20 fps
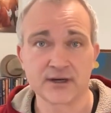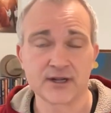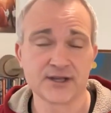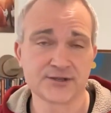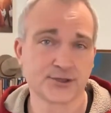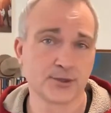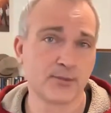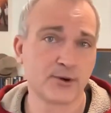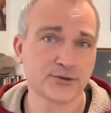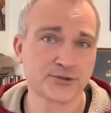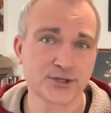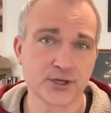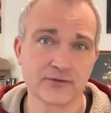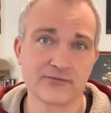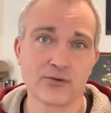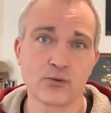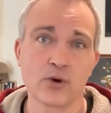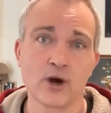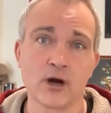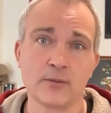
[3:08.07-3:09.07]
It's almost
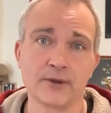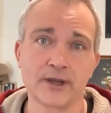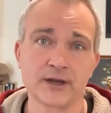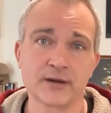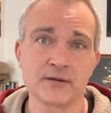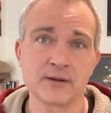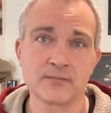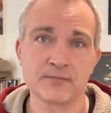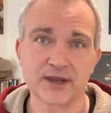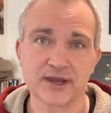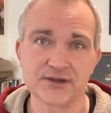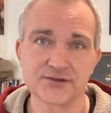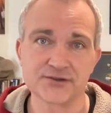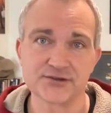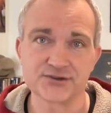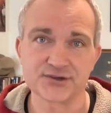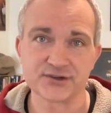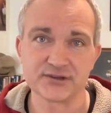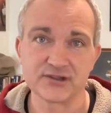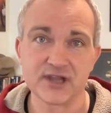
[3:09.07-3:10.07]
overwhelming because
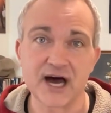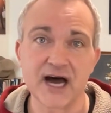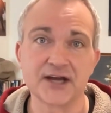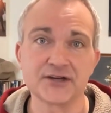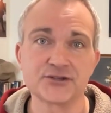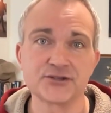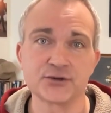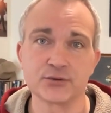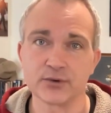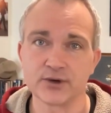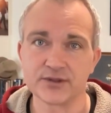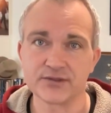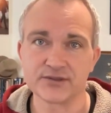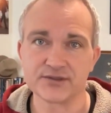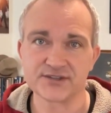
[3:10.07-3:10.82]
there's a lot to it.